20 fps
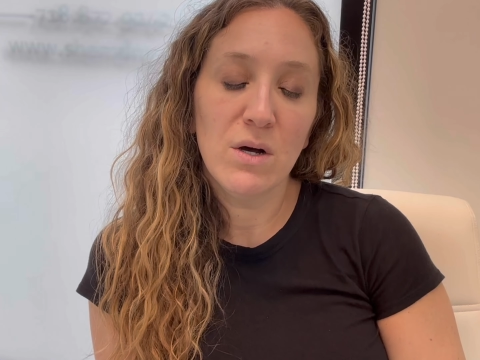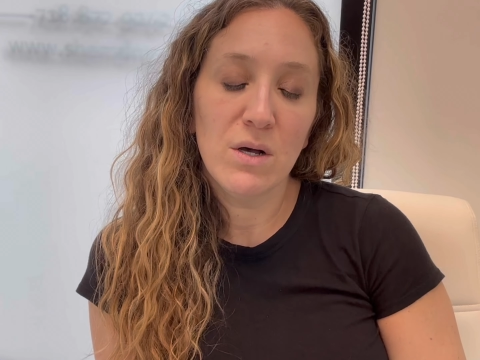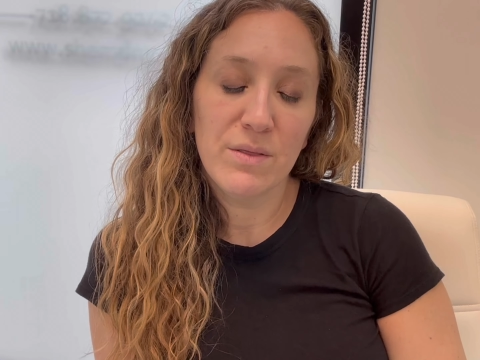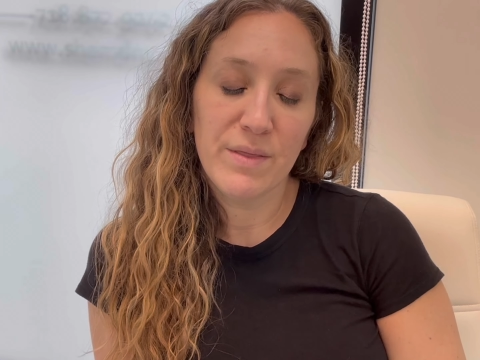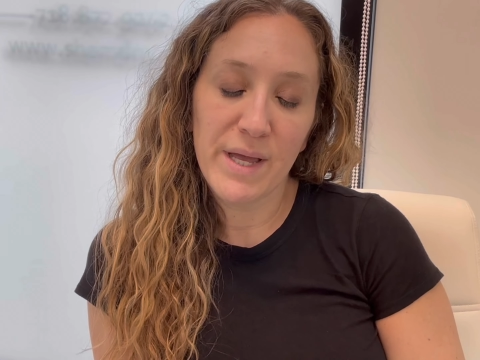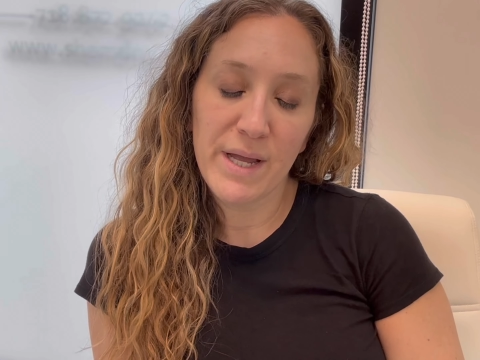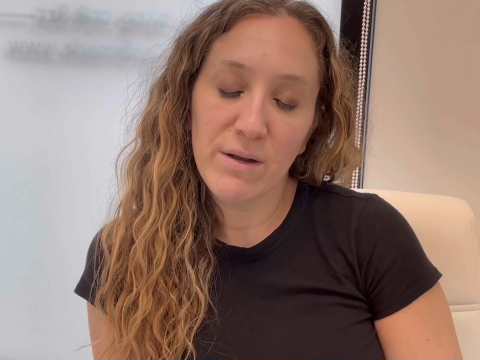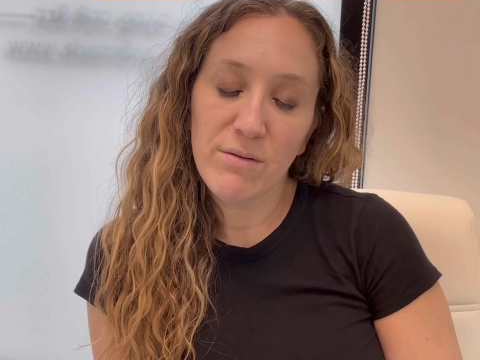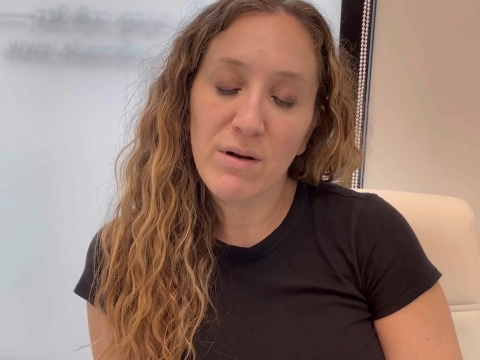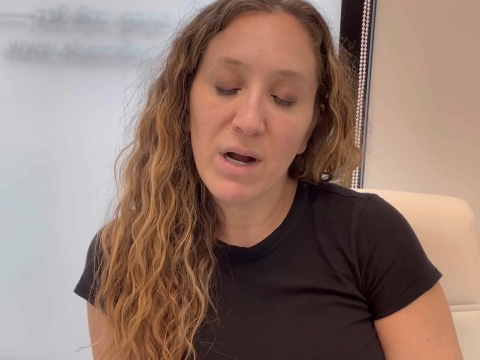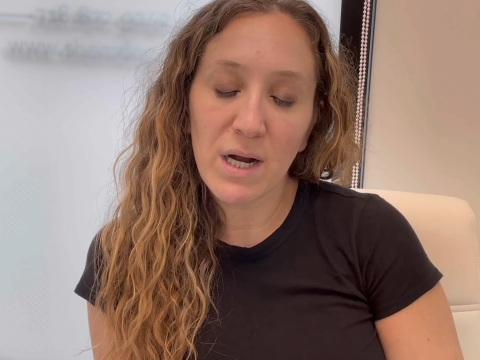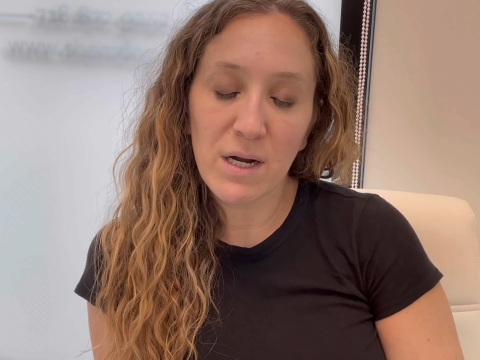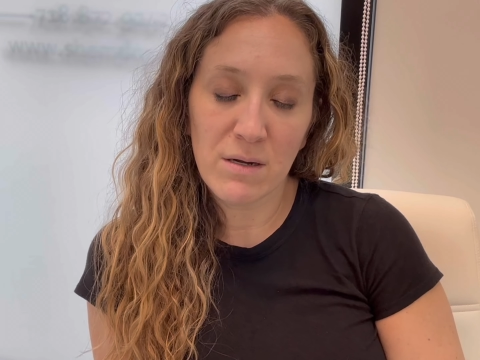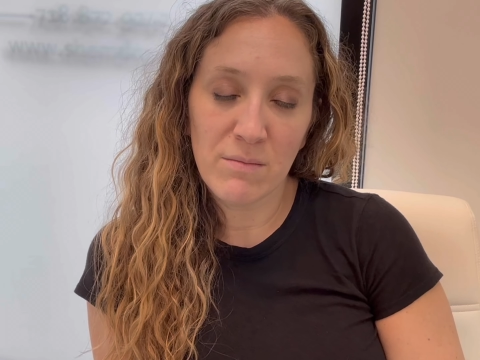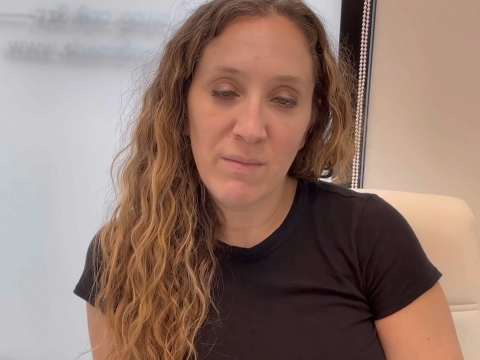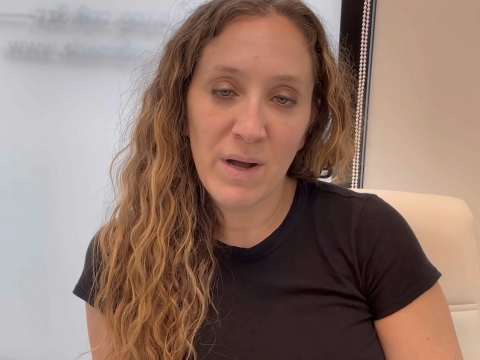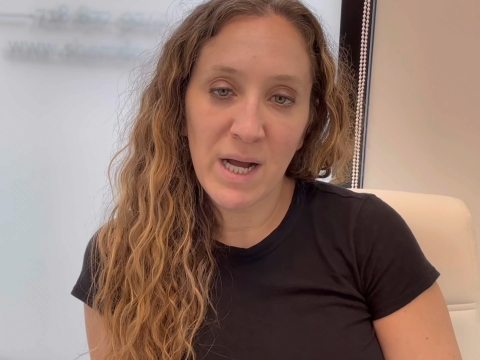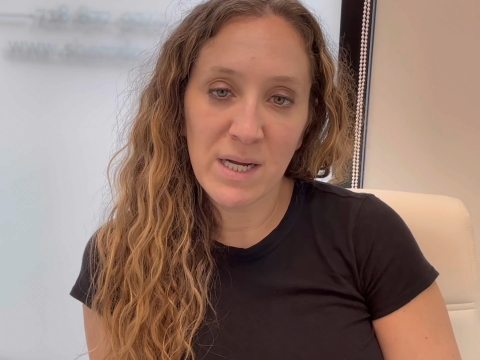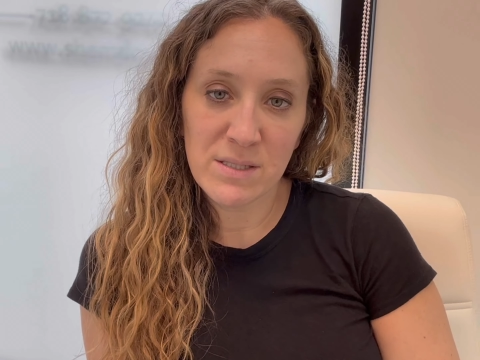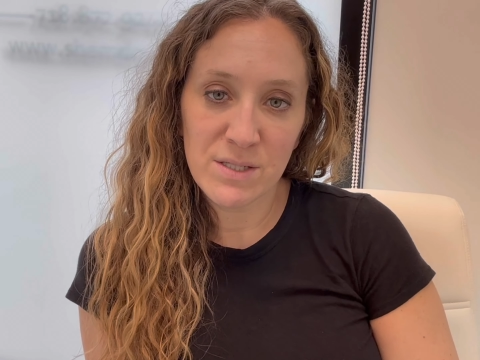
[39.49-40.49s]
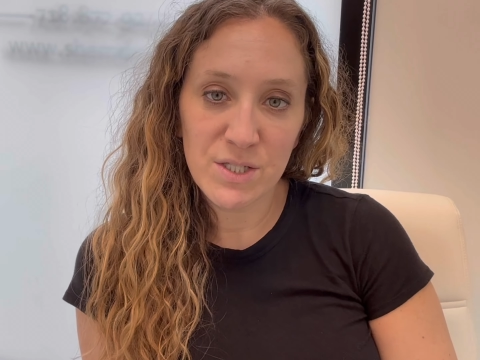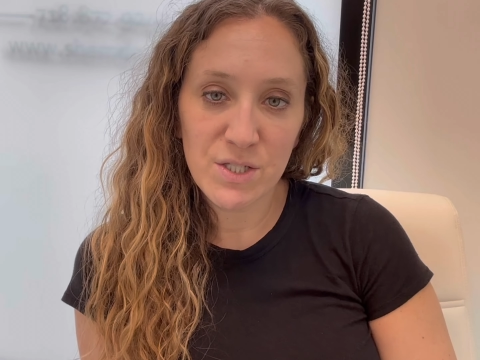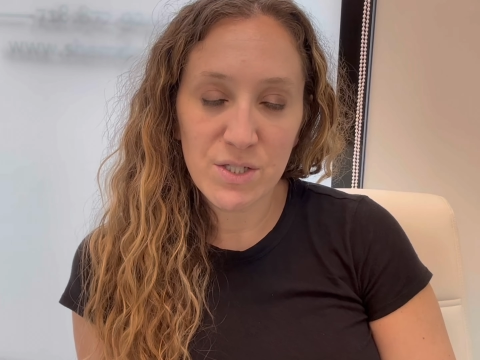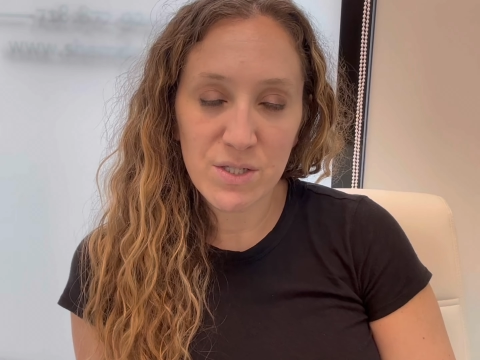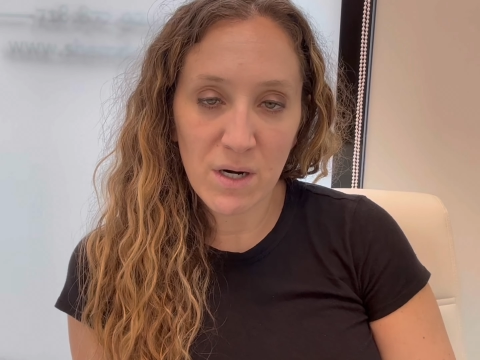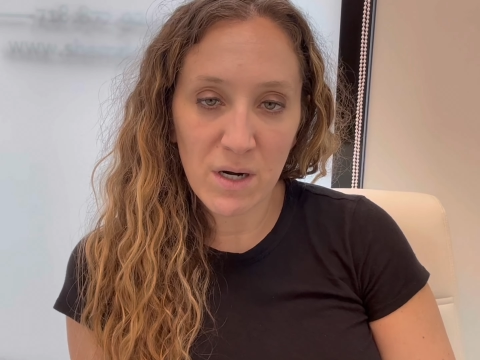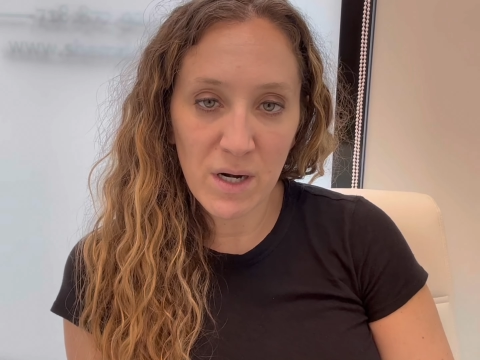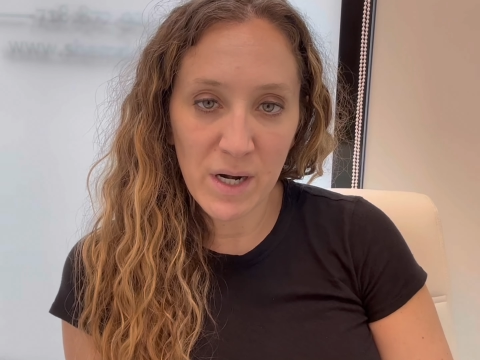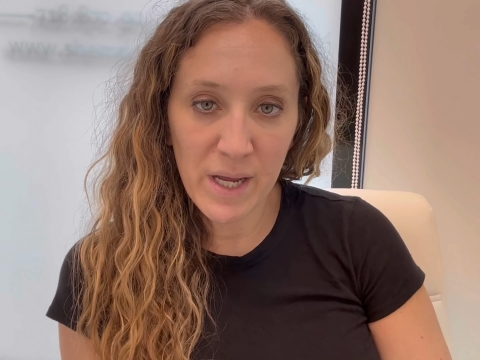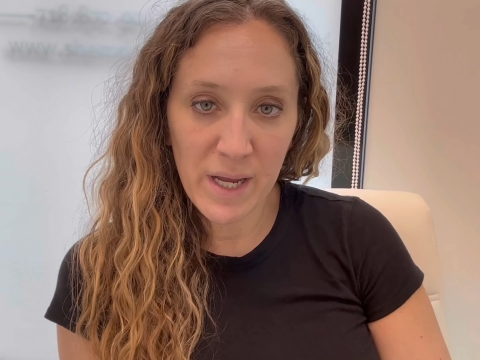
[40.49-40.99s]
they recommend
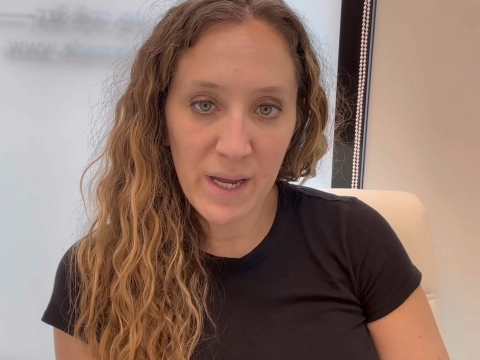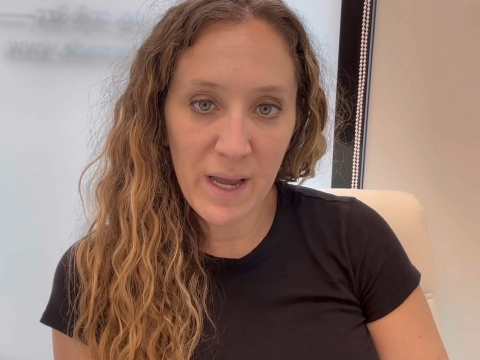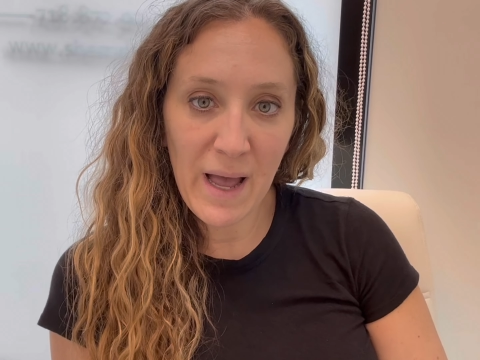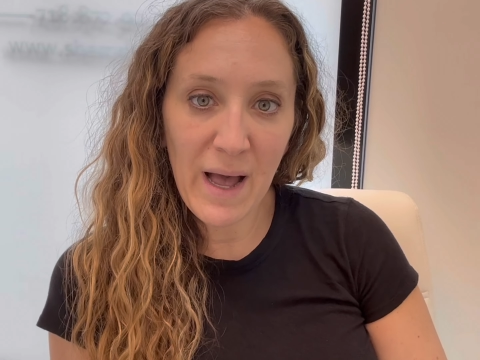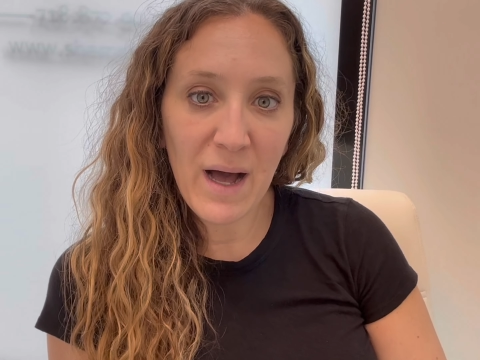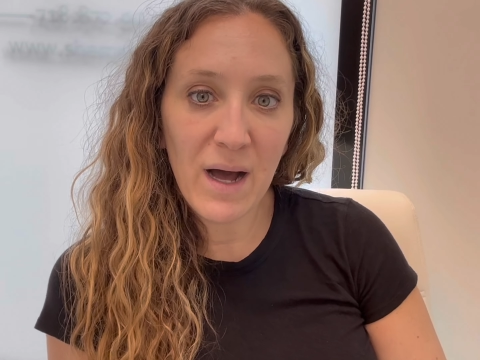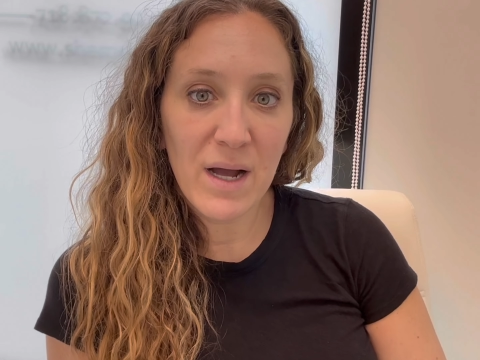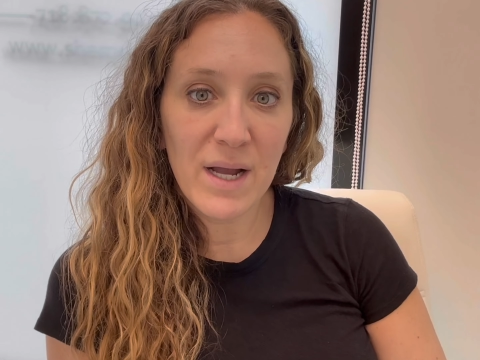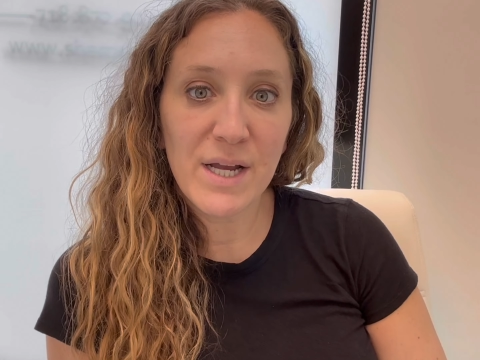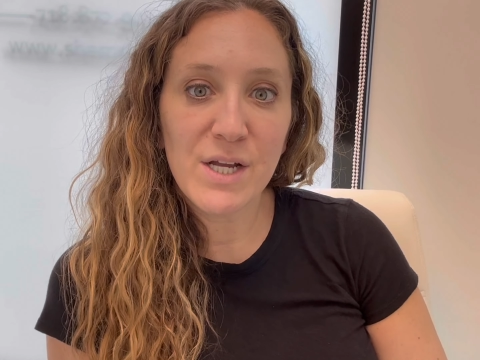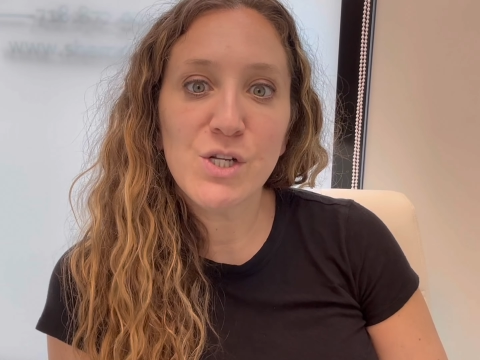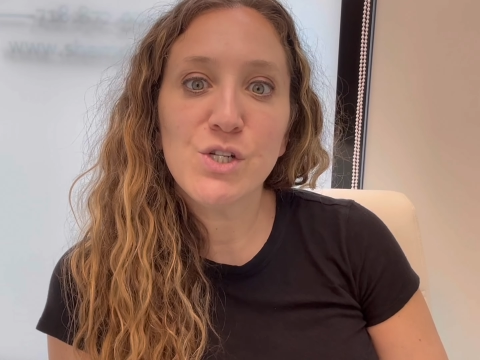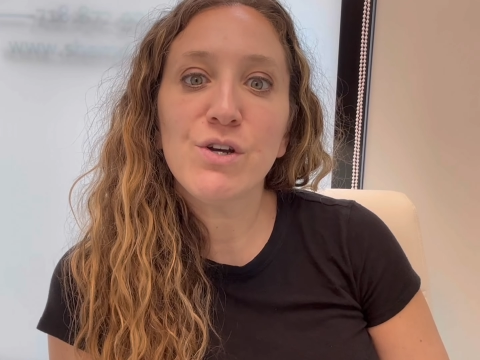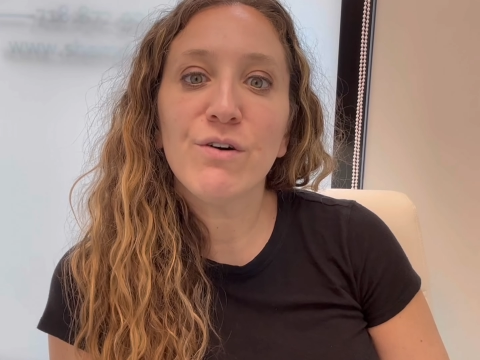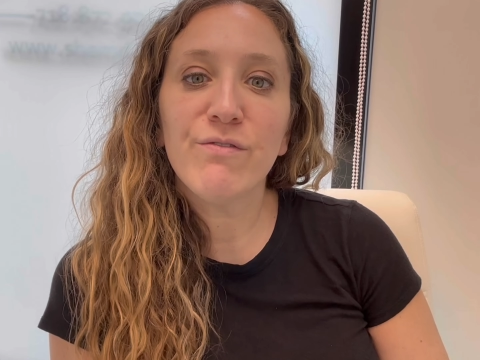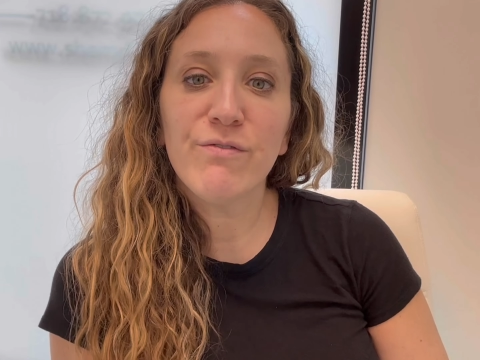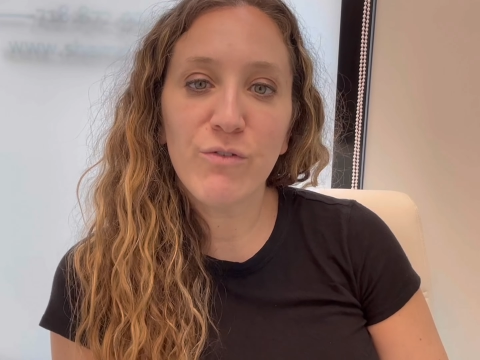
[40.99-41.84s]
starting at age